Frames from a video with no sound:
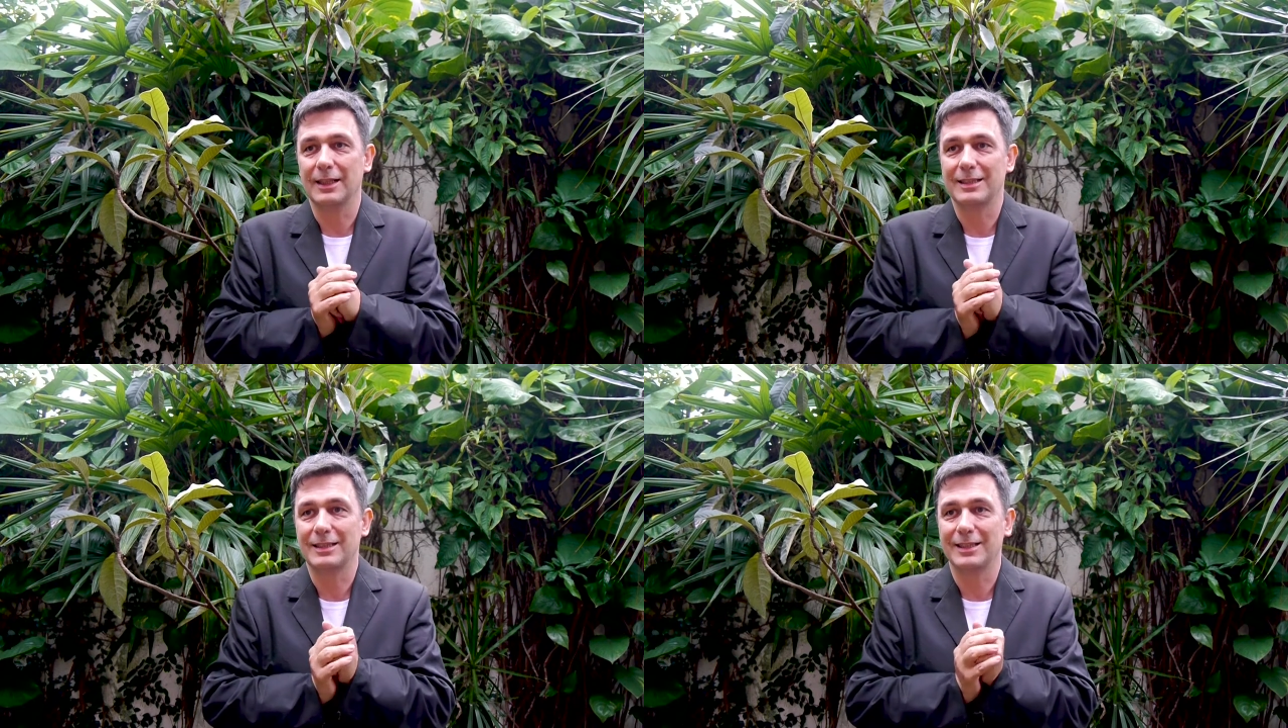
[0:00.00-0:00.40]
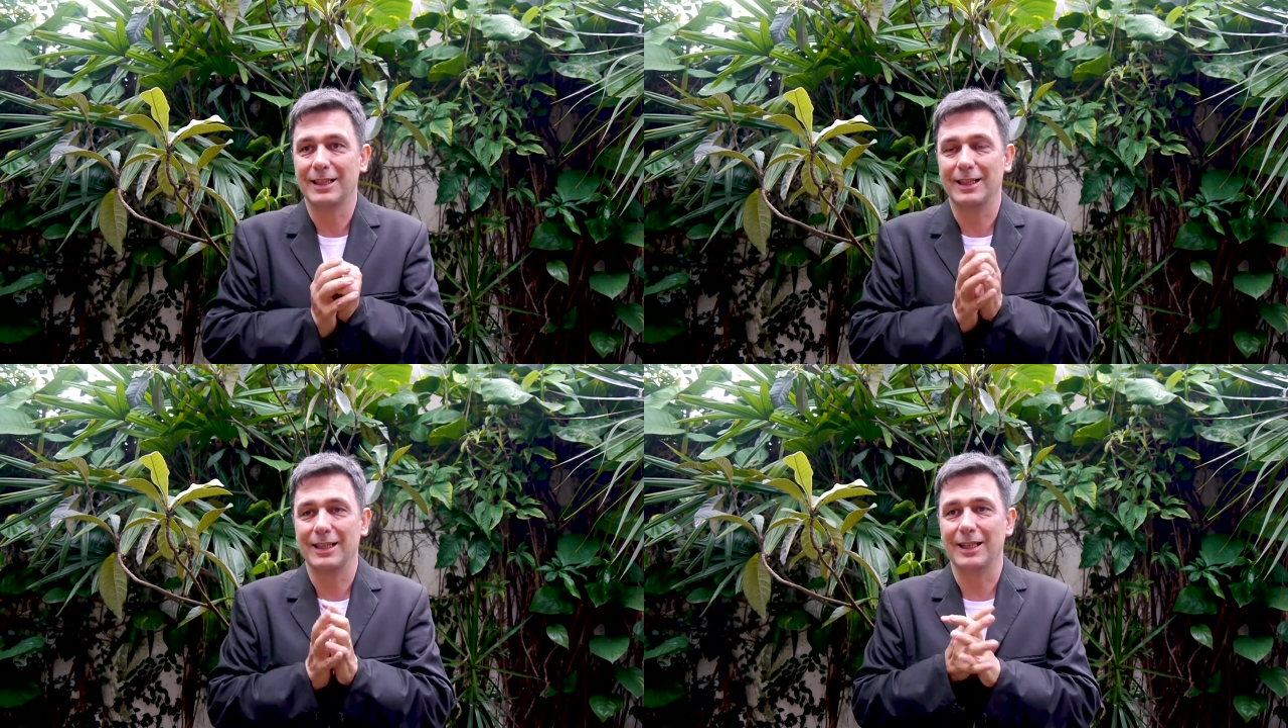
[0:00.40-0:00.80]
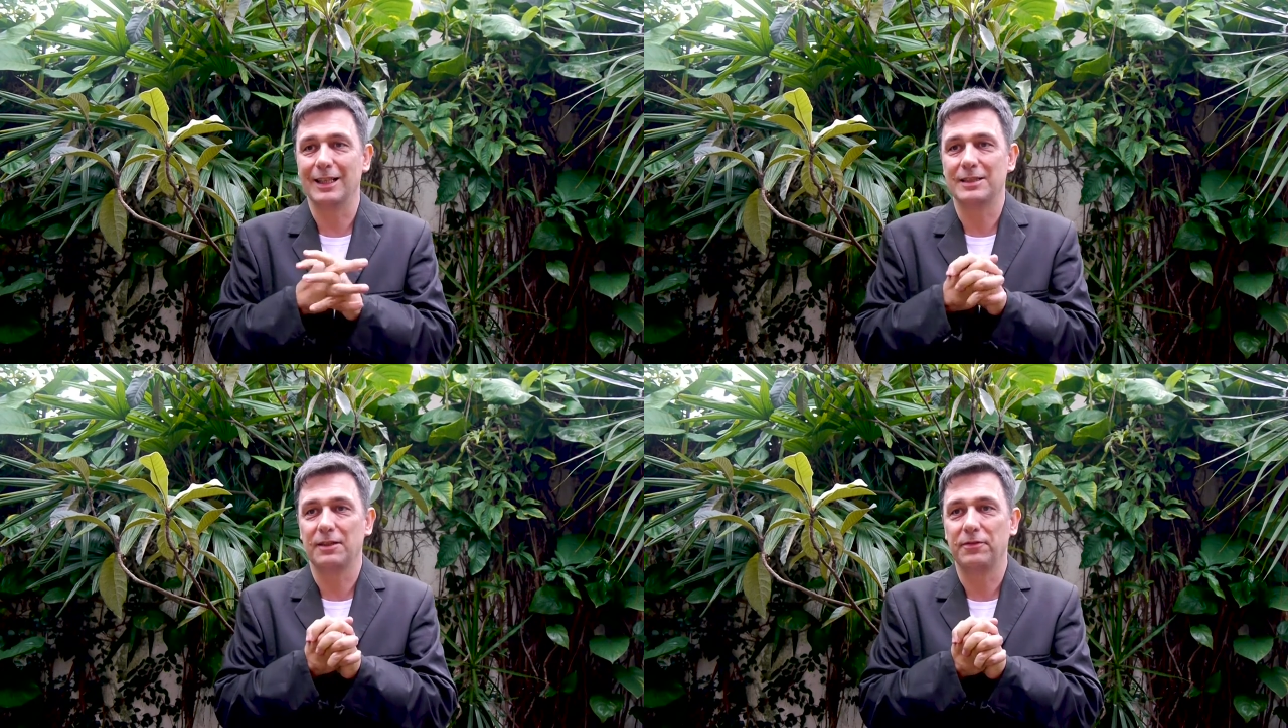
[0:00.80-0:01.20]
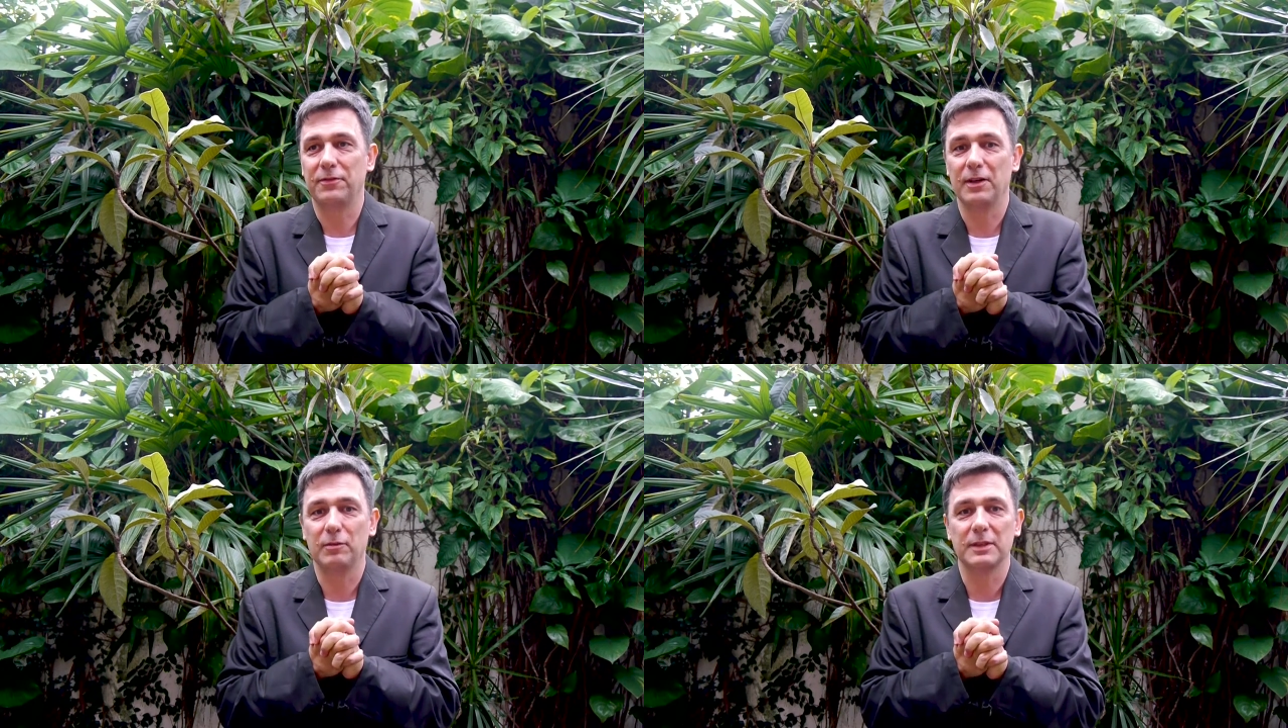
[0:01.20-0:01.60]
it's a, uh, it's a
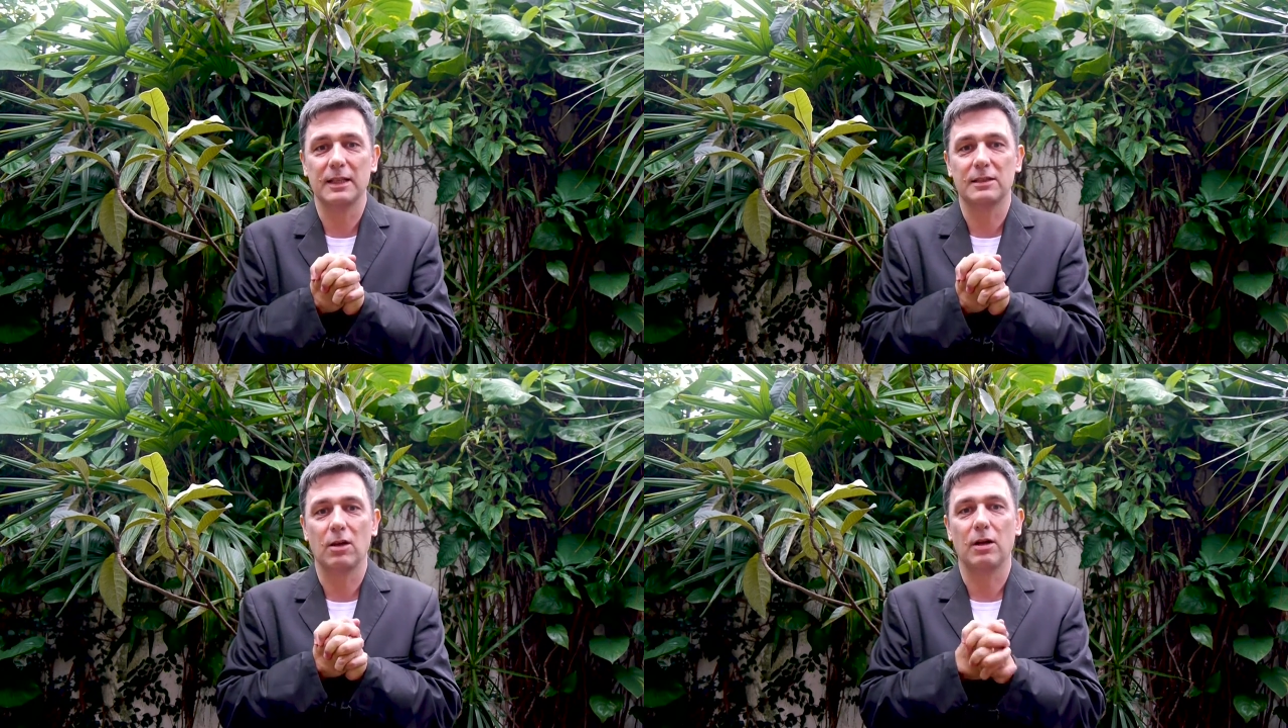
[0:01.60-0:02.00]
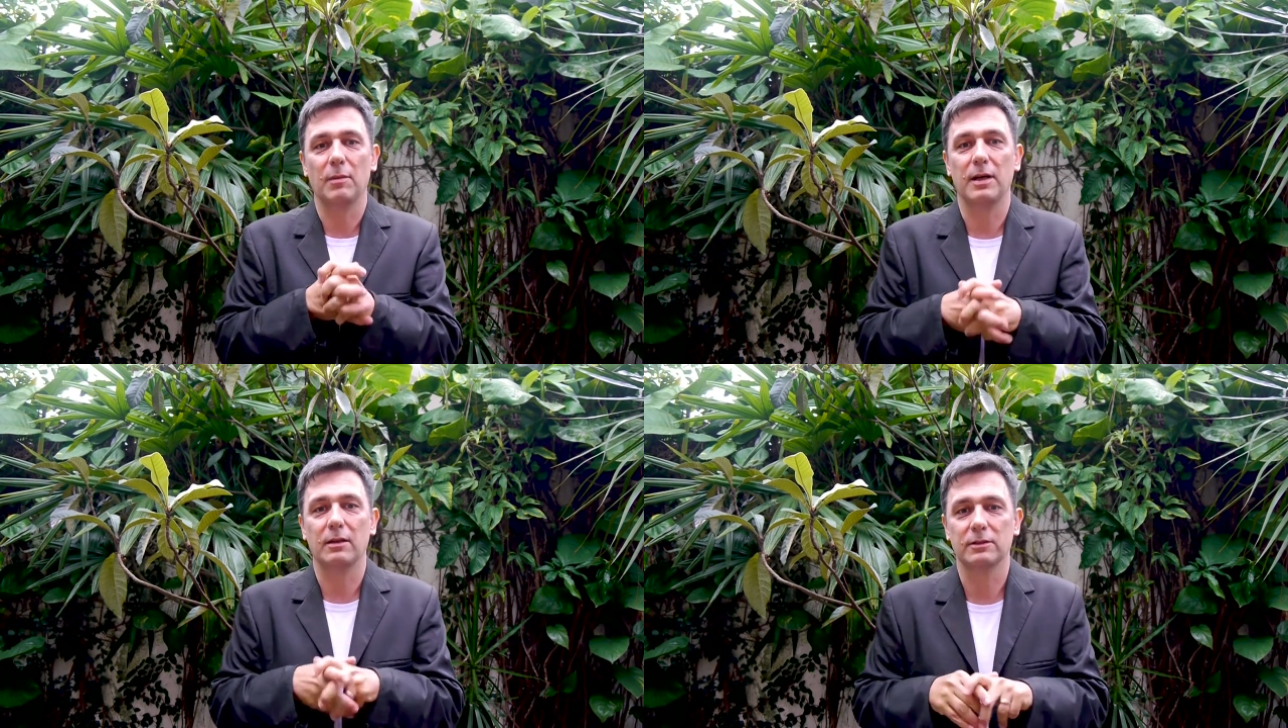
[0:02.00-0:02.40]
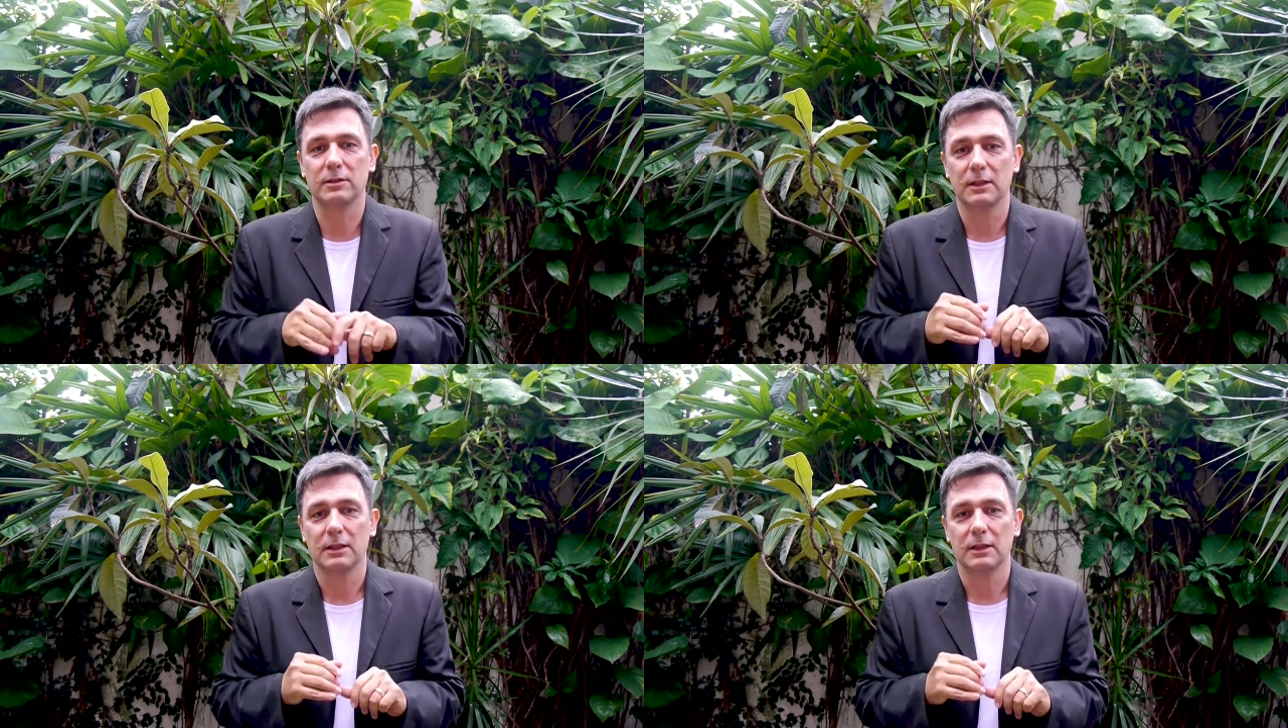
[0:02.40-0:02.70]
film that talk about